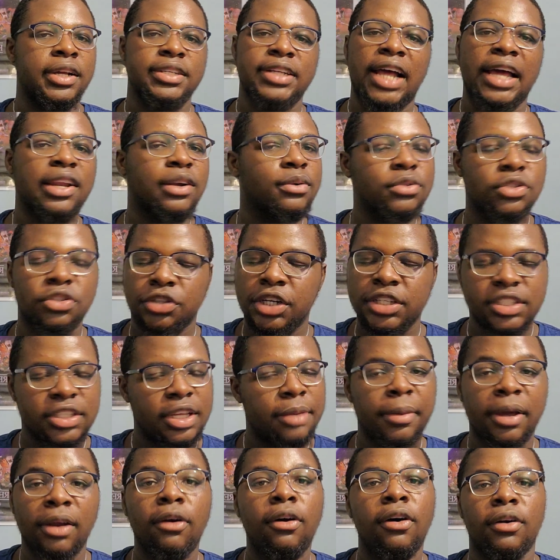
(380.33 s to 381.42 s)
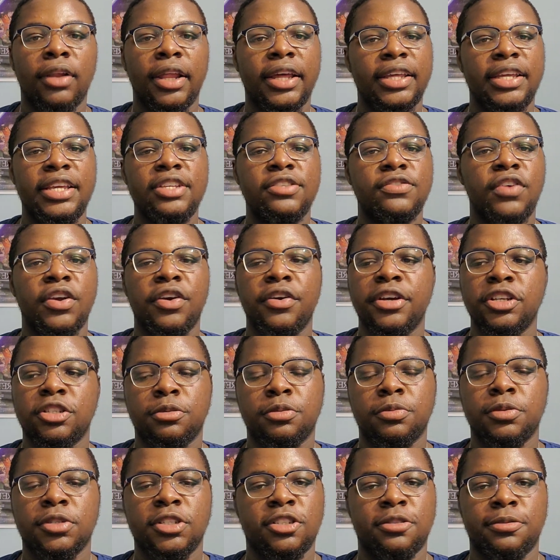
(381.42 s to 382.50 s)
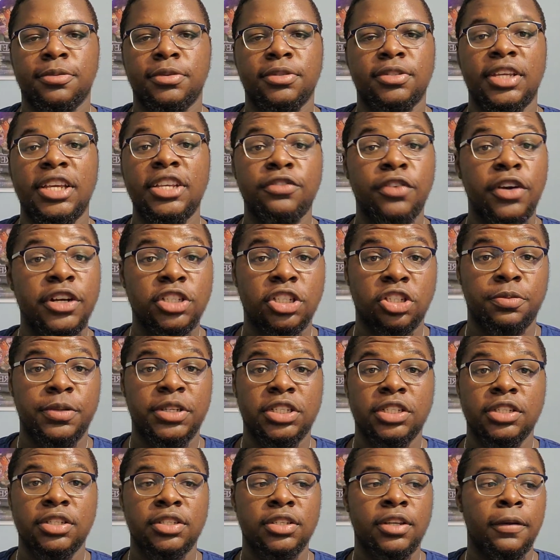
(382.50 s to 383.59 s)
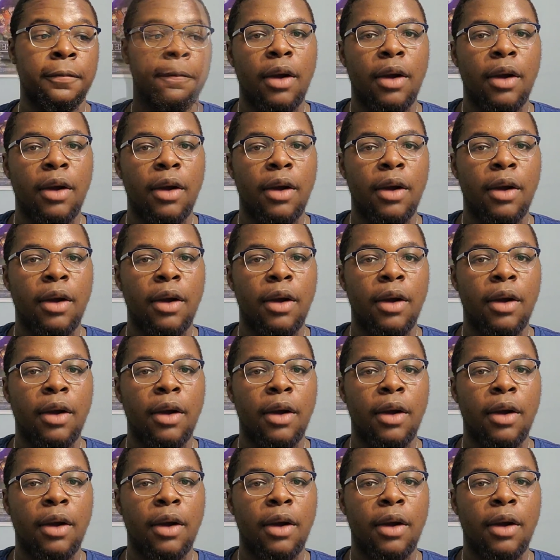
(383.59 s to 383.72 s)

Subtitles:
I don't trust him at all. Like, he's very suspicious.